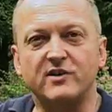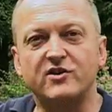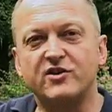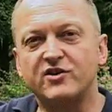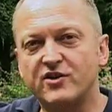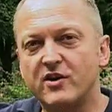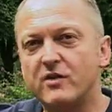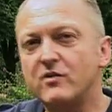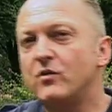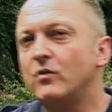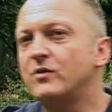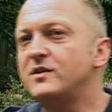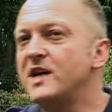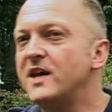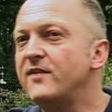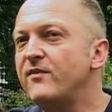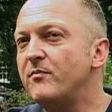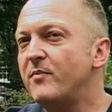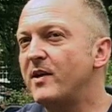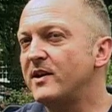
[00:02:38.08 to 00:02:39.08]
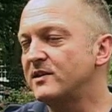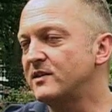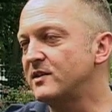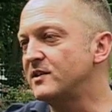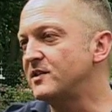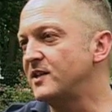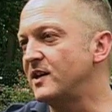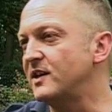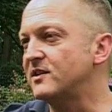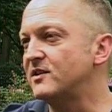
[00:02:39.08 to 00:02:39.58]
it's a show called David
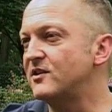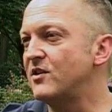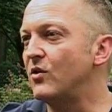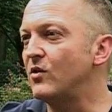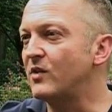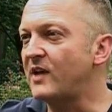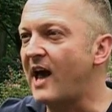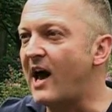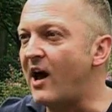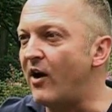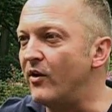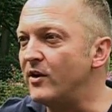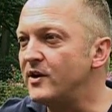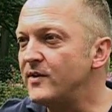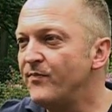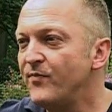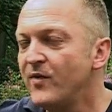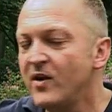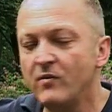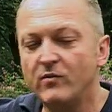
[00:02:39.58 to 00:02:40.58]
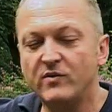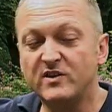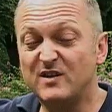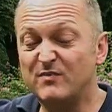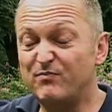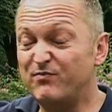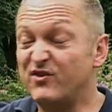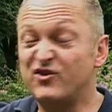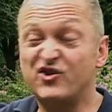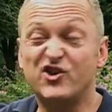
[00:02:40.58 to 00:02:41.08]
Benson Sings Noel Coward, which
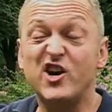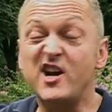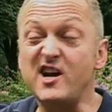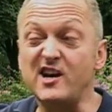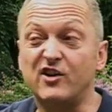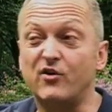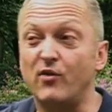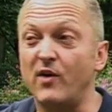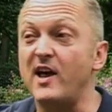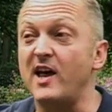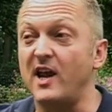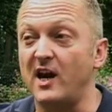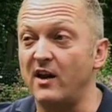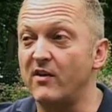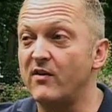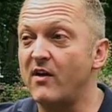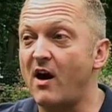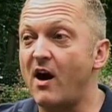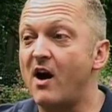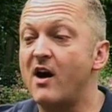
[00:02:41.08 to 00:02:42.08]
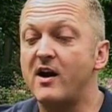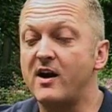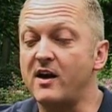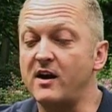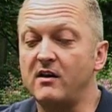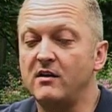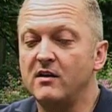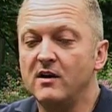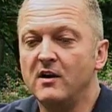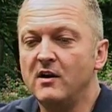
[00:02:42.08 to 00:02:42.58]
is cheek, really, that
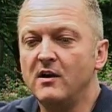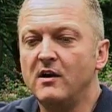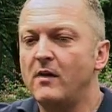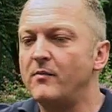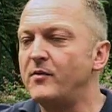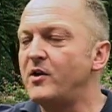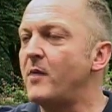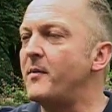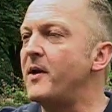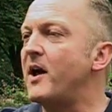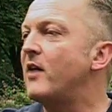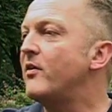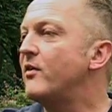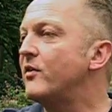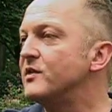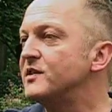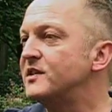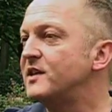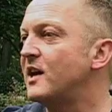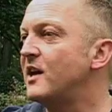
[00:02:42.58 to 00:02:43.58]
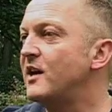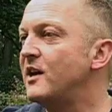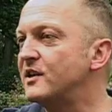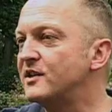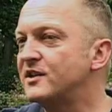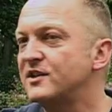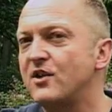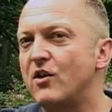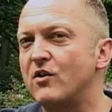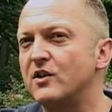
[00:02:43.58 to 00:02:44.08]
I am coming out there and singing
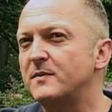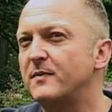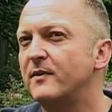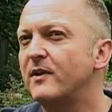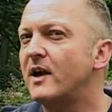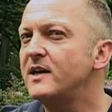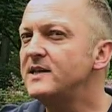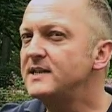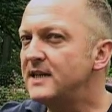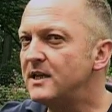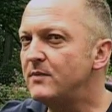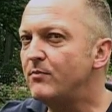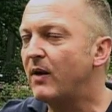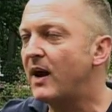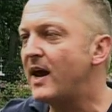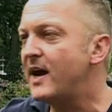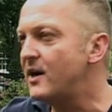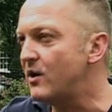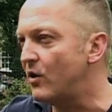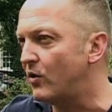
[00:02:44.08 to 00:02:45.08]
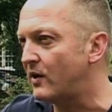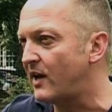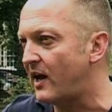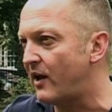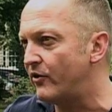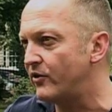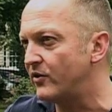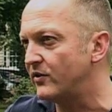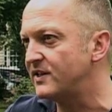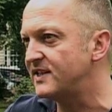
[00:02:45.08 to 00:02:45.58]
his songs. But I did play Noel
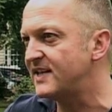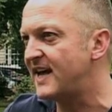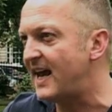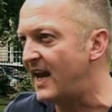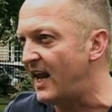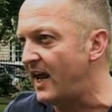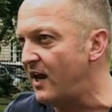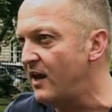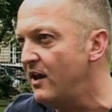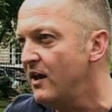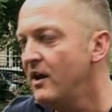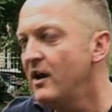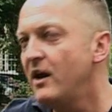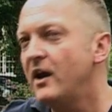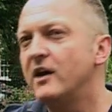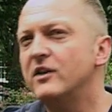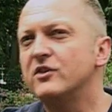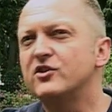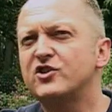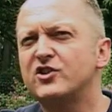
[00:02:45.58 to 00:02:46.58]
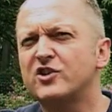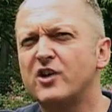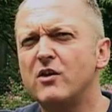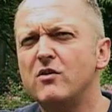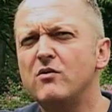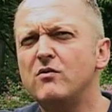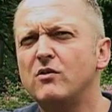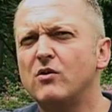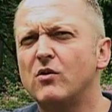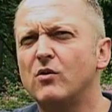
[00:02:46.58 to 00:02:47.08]
Coward on telly in a
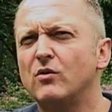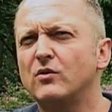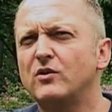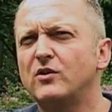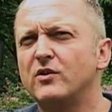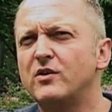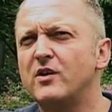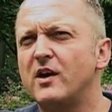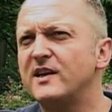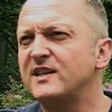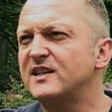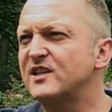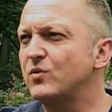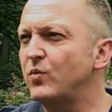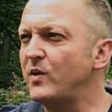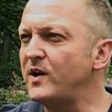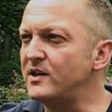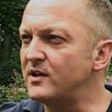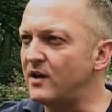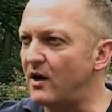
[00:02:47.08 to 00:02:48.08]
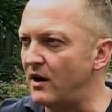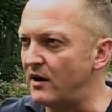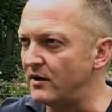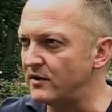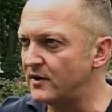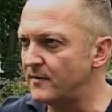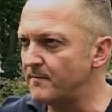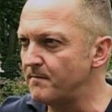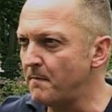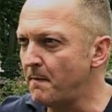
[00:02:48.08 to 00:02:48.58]
show called Goodnight
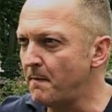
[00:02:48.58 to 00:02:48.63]
Sweetheart,